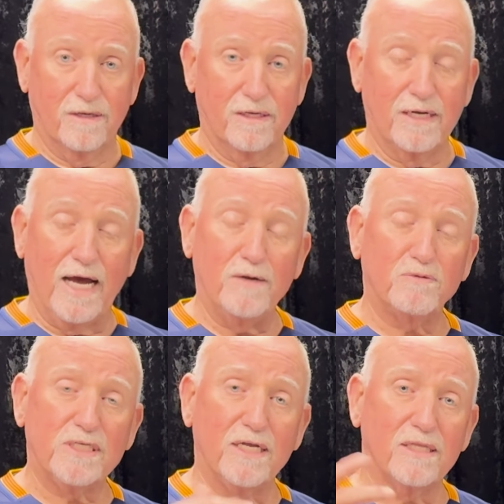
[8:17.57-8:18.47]

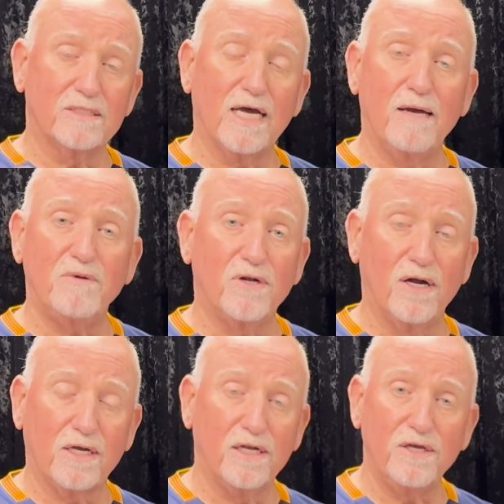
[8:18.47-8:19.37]
90% of the time, you're
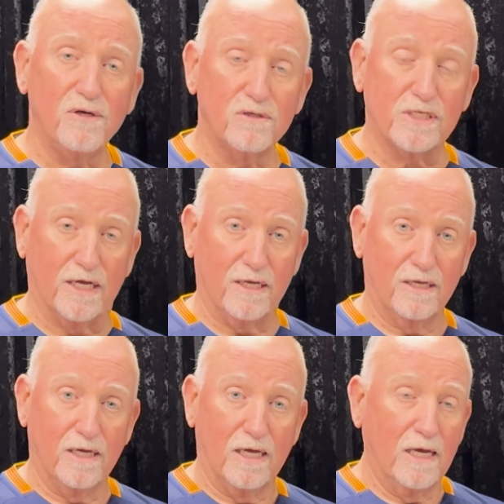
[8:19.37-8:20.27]
not going to use it.
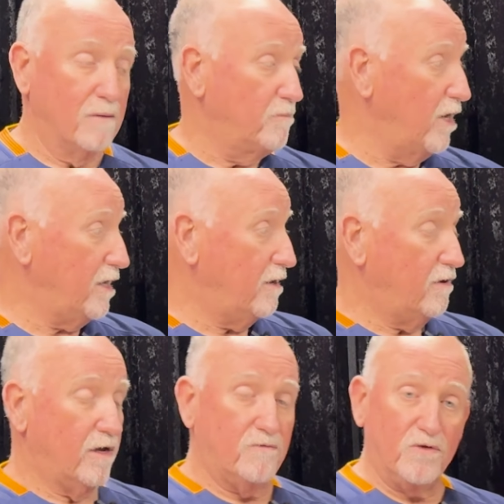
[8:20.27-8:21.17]
But
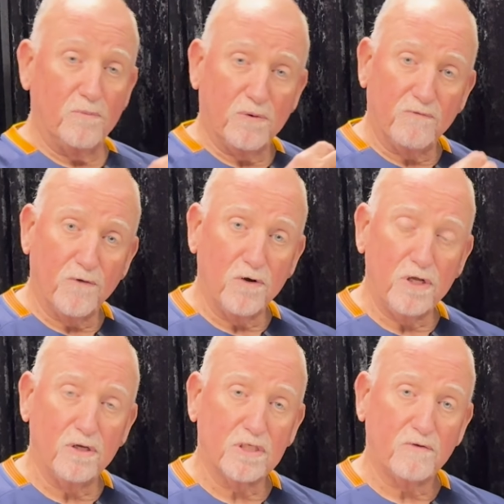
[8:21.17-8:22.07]
if you prefer to
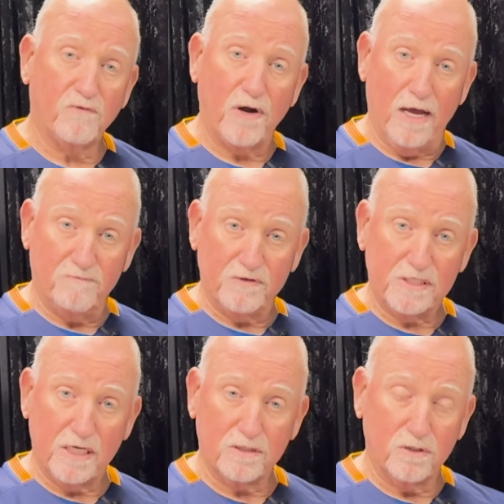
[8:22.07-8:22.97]
use it for
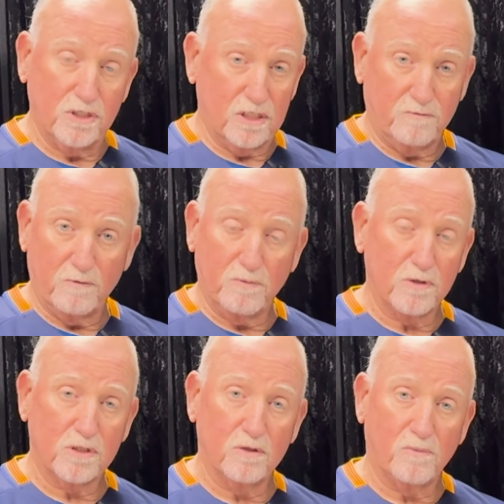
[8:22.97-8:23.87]
emphasis or just for
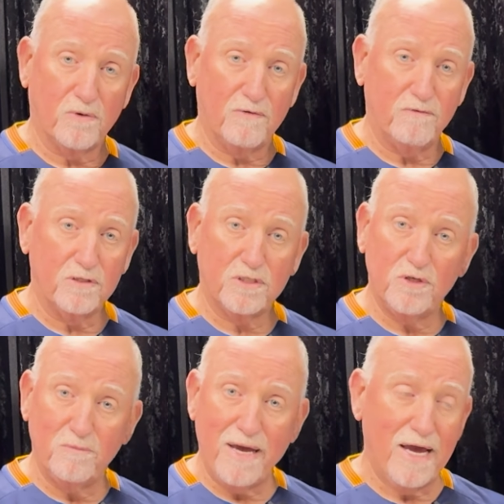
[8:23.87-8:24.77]
personal preference,
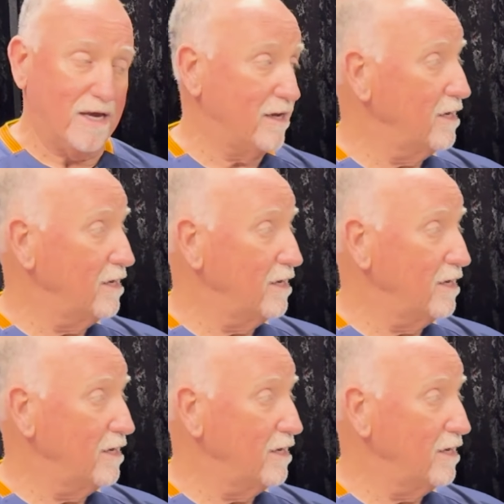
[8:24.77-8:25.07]
you may.